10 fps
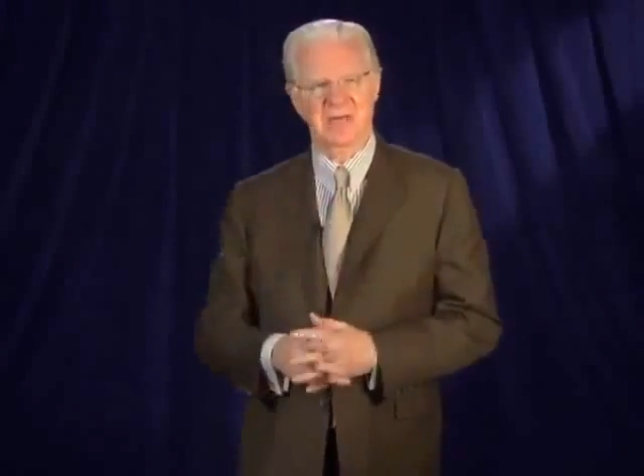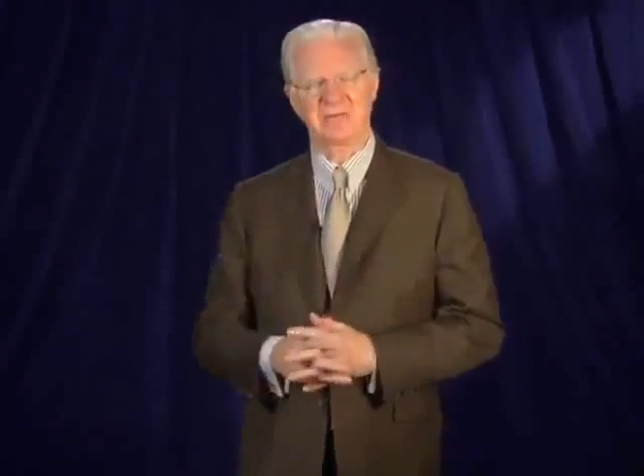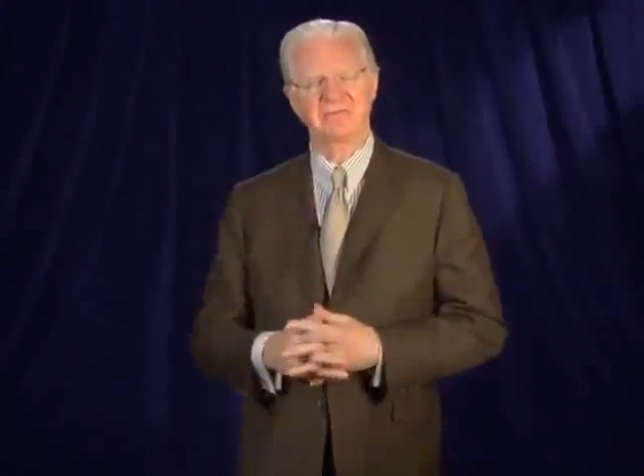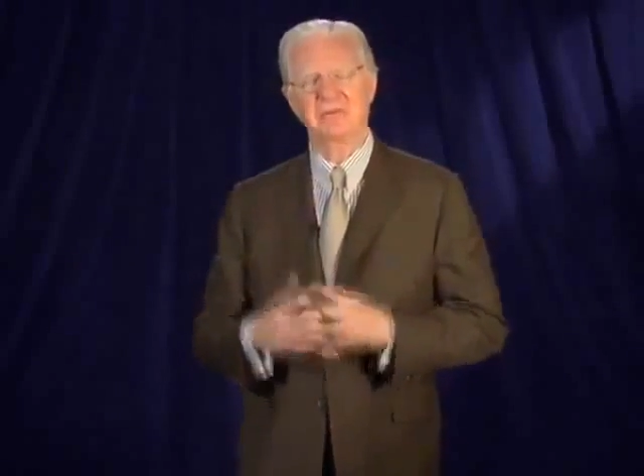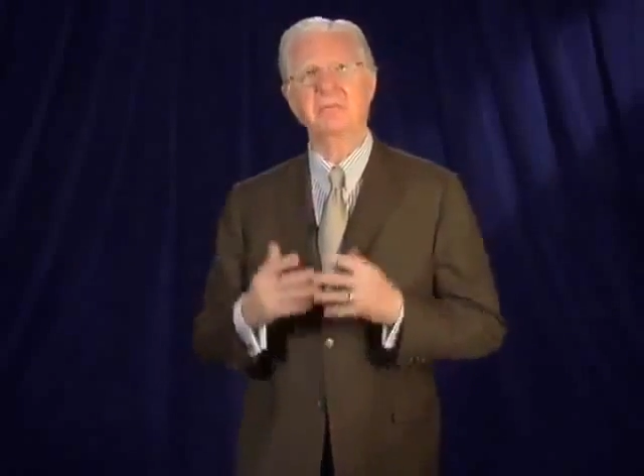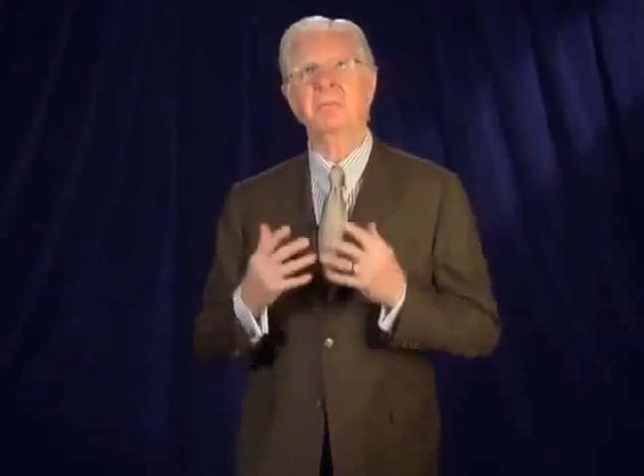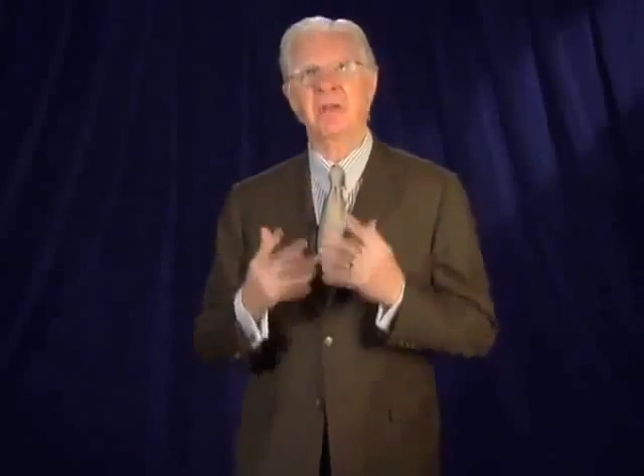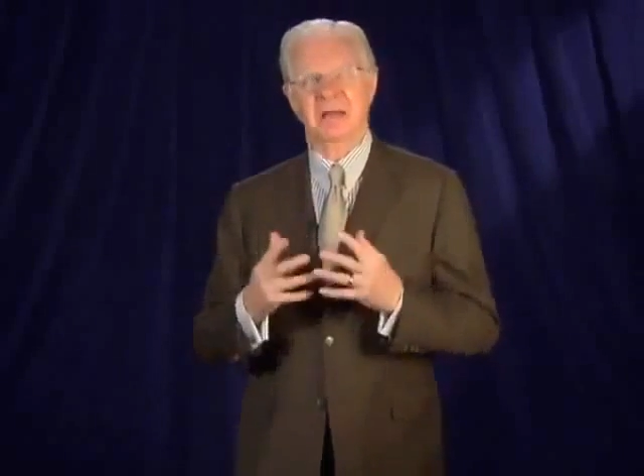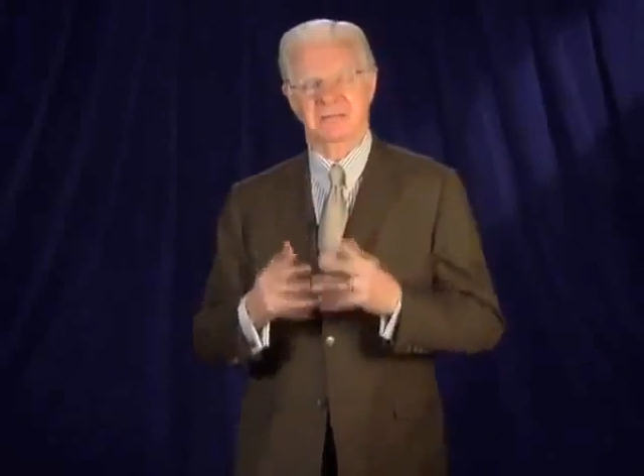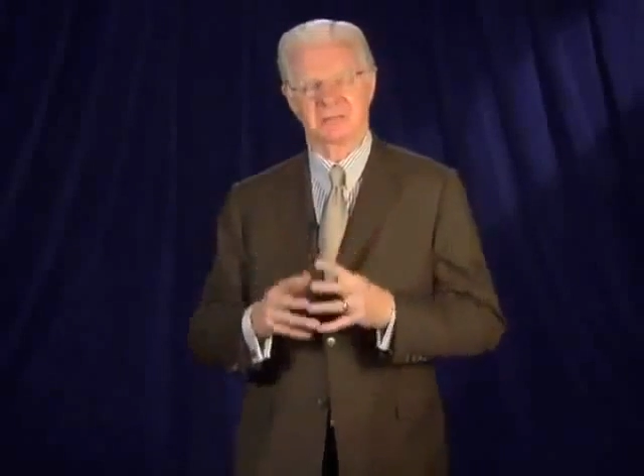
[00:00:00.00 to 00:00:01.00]
I feel
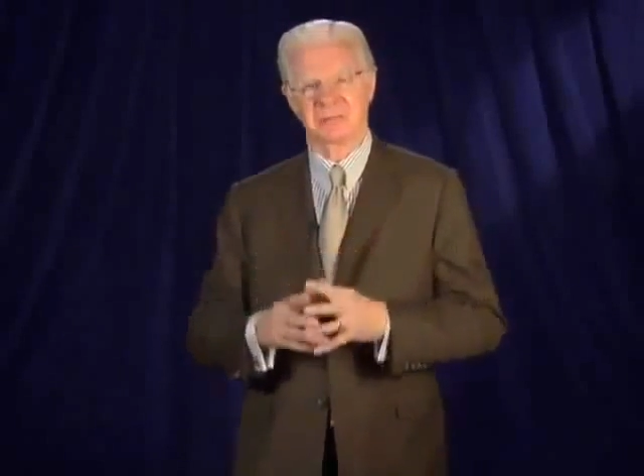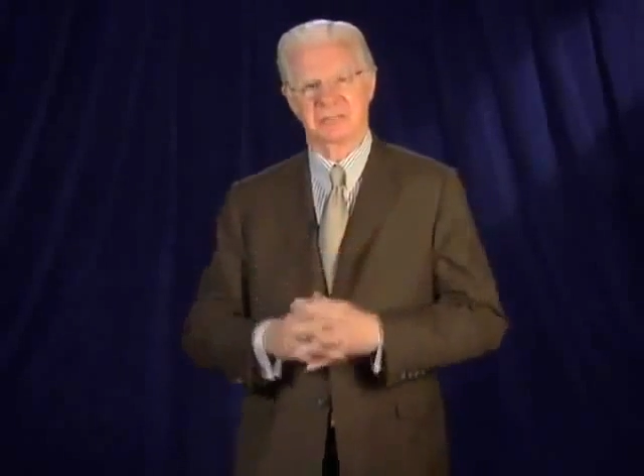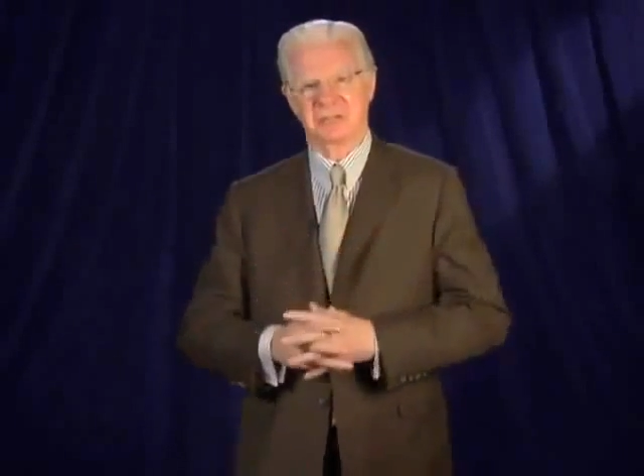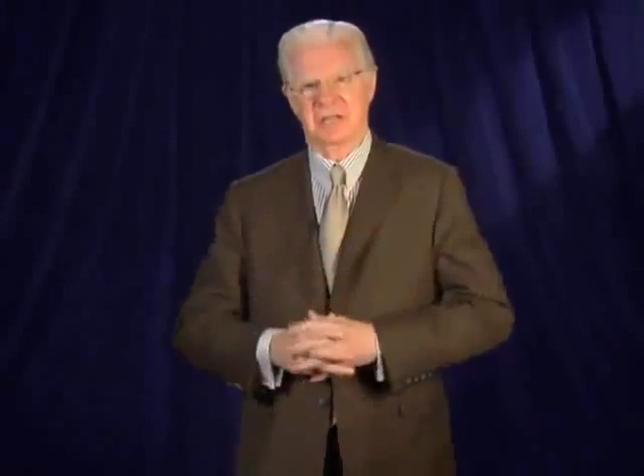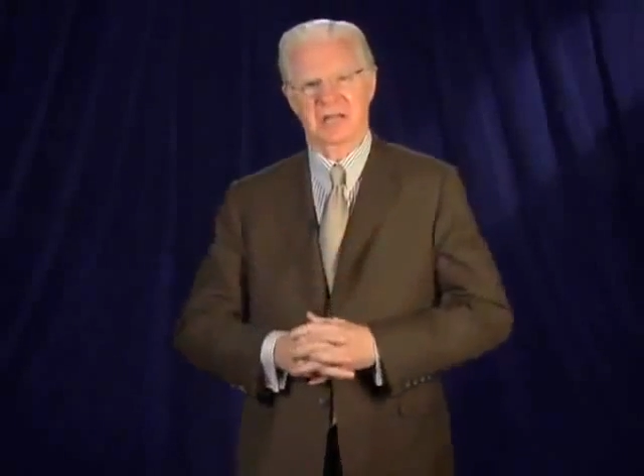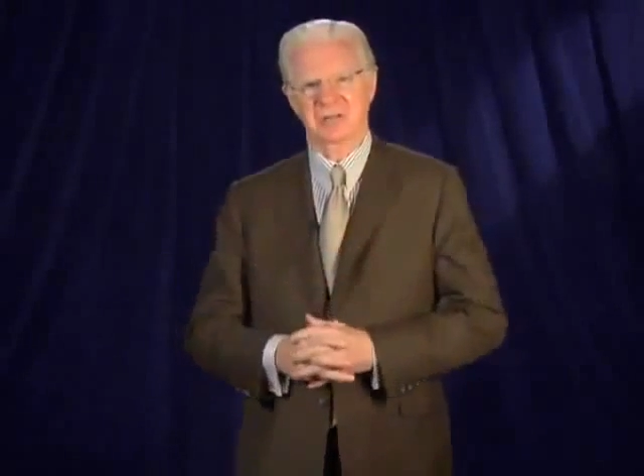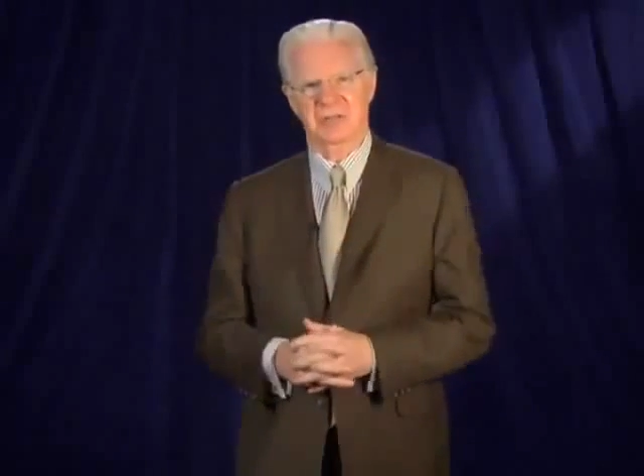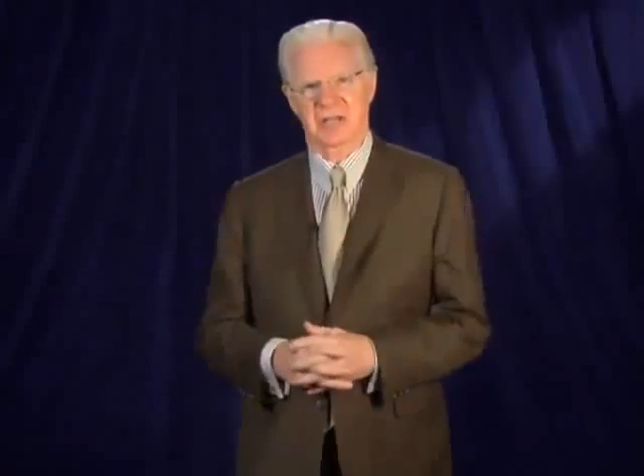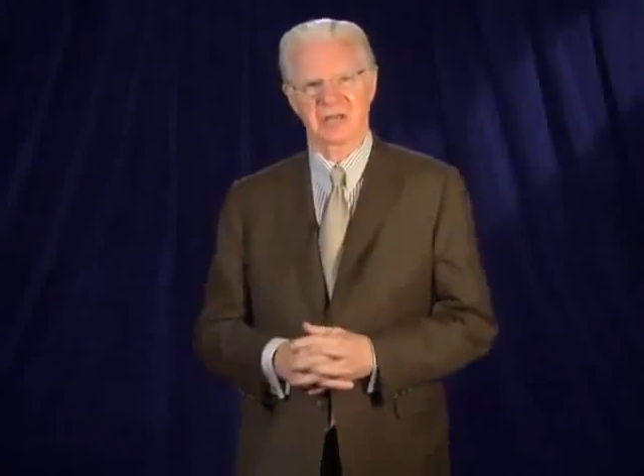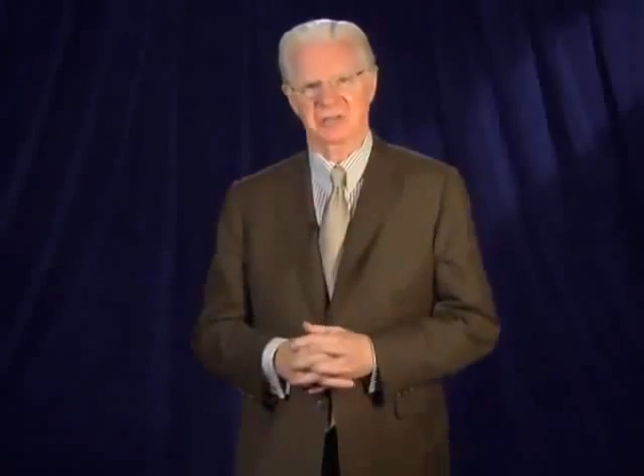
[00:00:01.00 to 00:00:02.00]
blessed. It was such an
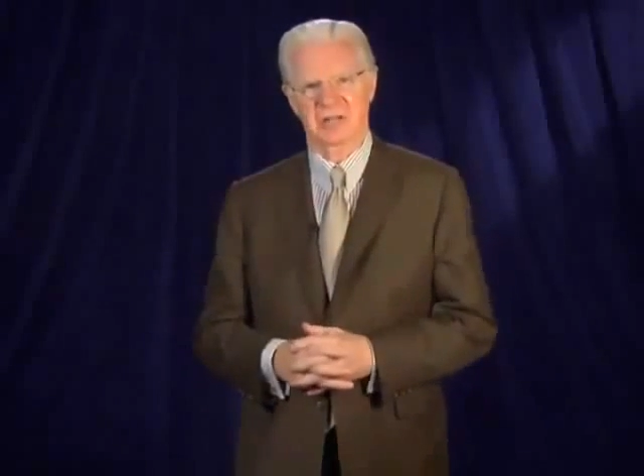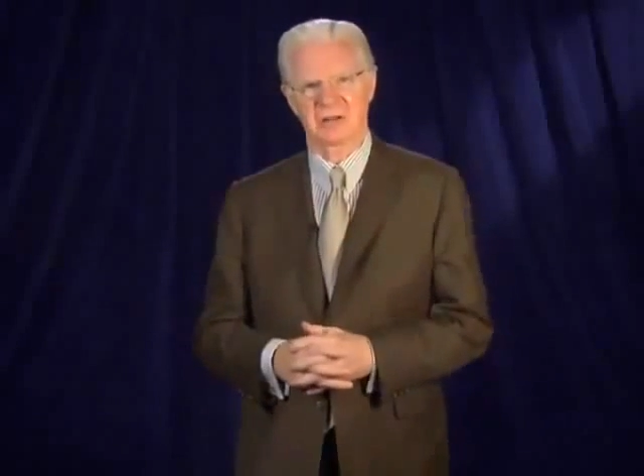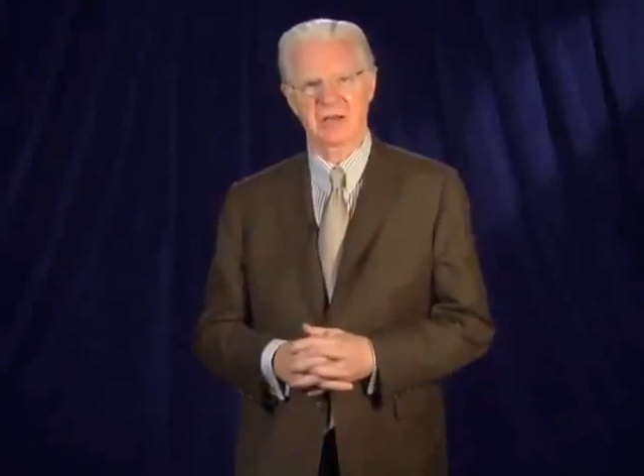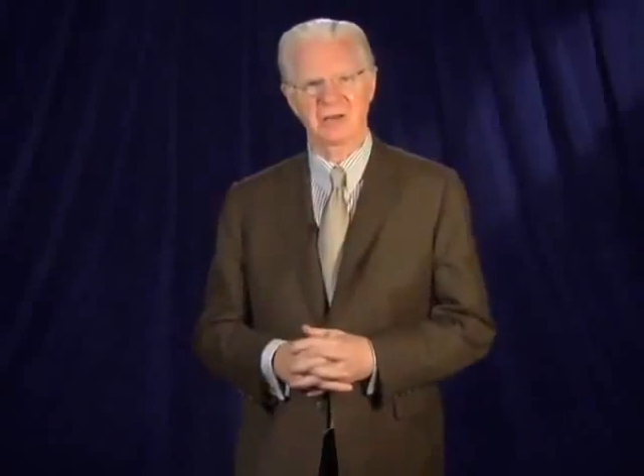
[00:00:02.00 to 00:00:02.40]
education.